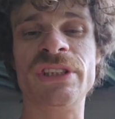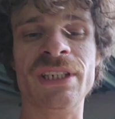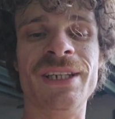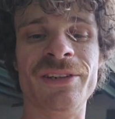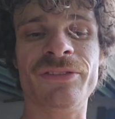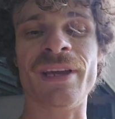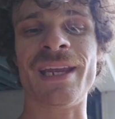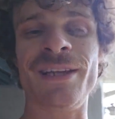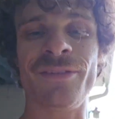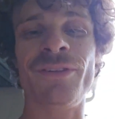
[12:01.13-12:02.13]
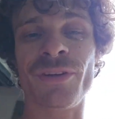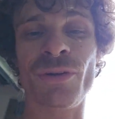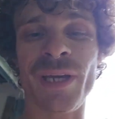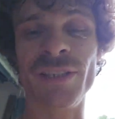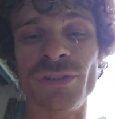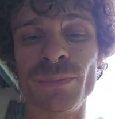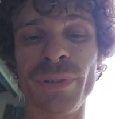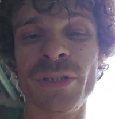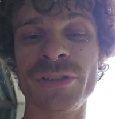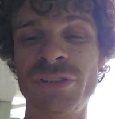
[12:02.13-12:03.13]
seeing if any of the grains
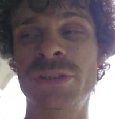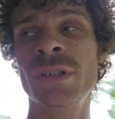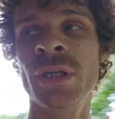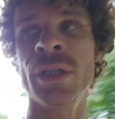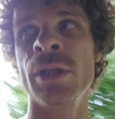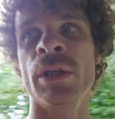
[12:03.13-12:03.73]
are burst,